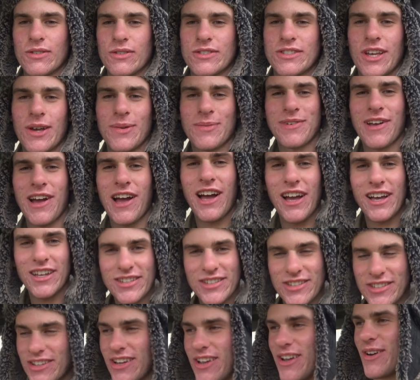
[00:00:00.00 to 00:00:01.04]
What's up,
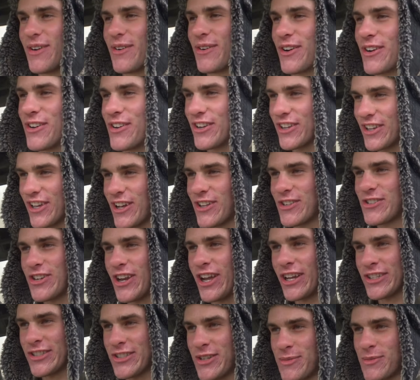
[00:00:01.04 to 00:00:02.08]
guys? We're gonna go
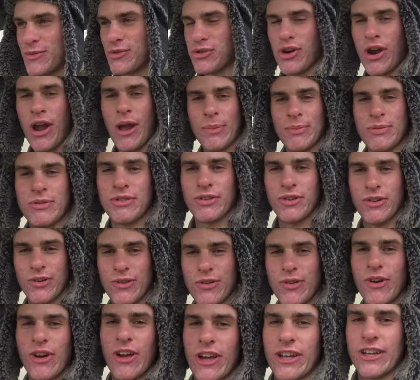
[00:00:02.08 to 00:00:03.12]
check some traps real
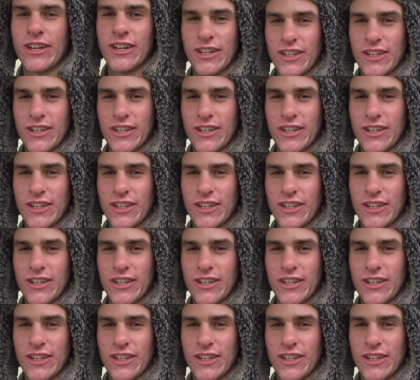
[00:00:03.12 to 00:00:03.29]
quick.